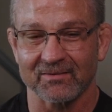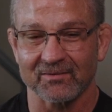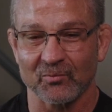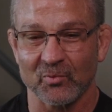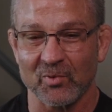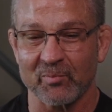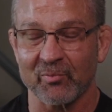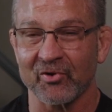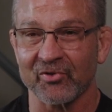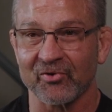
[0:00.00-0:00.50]

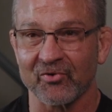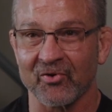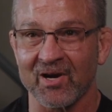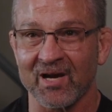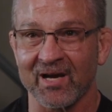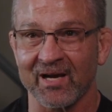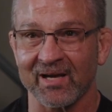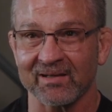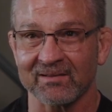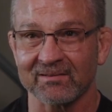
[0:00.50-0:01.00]
we both
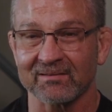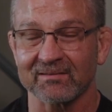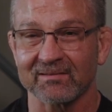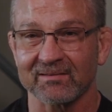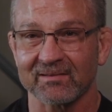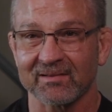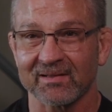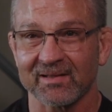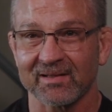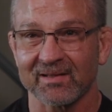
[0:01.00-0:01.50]
cried.
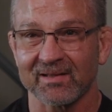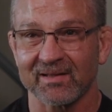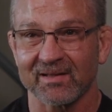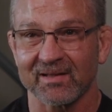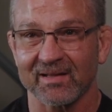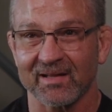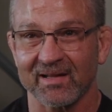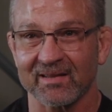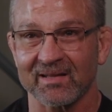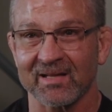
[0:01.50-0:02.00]

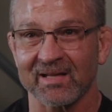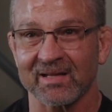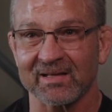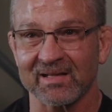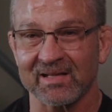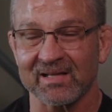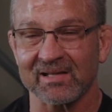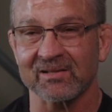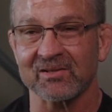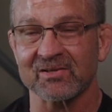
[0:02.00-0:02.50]
And then
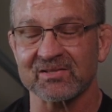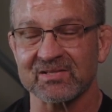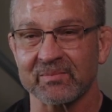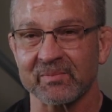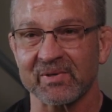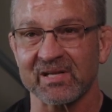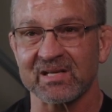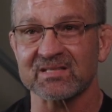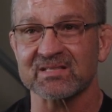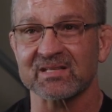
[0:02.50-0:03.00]
he looked
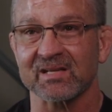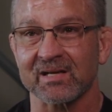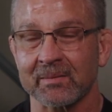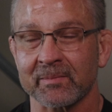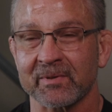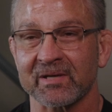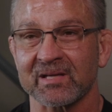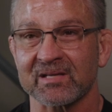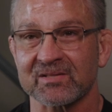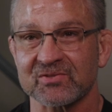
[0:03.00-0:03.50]
at me and he said,
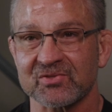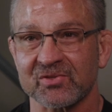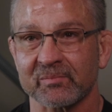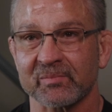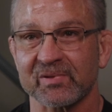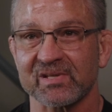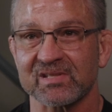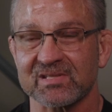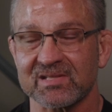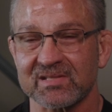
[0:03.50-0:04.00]
I'm gonna get you in
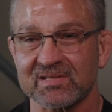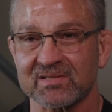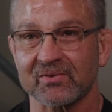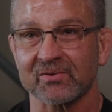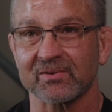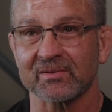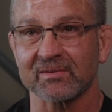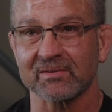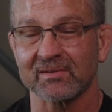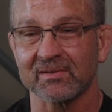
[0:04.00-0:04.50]
PT
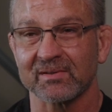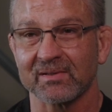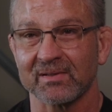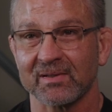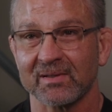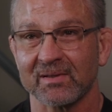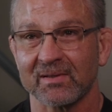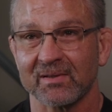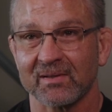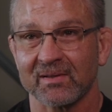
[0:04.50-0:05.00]
school.
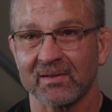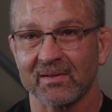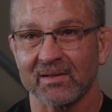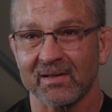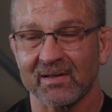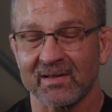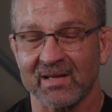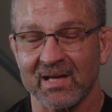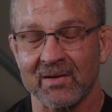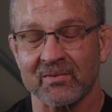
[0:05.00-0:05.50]

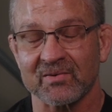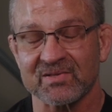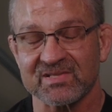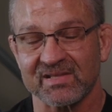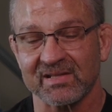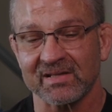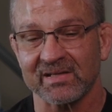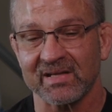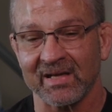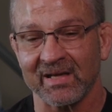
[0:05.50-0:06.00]
And that was
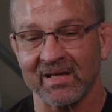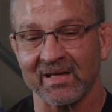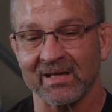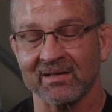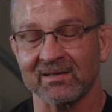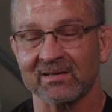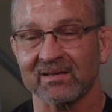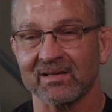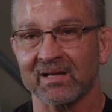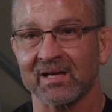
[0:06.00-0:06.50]
the
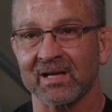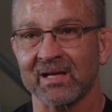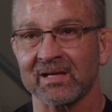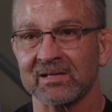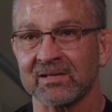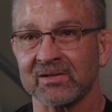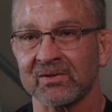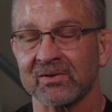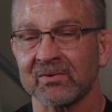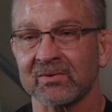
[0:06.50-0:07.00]
day that I
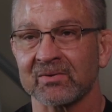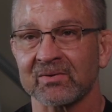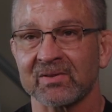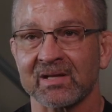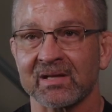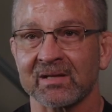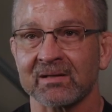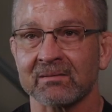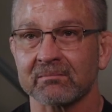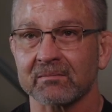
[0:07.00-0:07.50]
knew
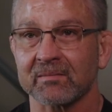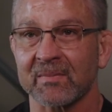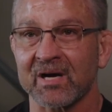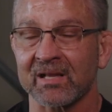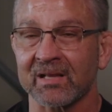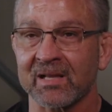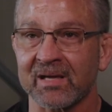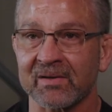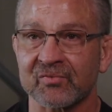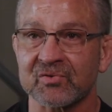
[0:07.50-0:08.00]
that my
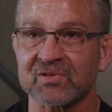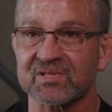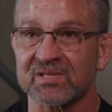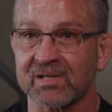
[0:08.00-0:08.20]
life was